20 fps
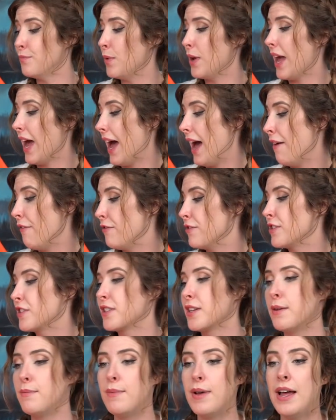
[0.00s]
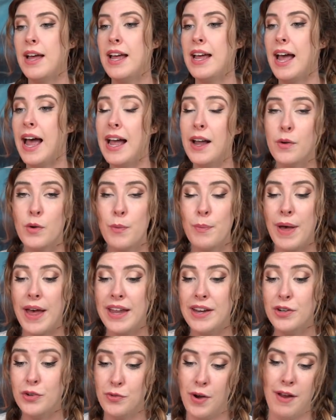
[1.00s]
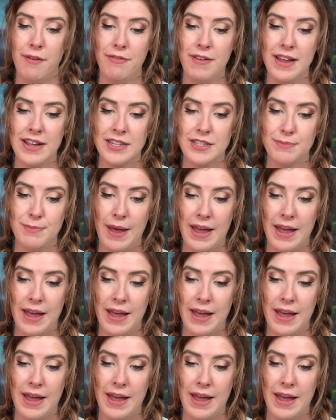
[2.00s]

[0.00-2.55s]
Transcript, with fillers: we have some AcroPen graphics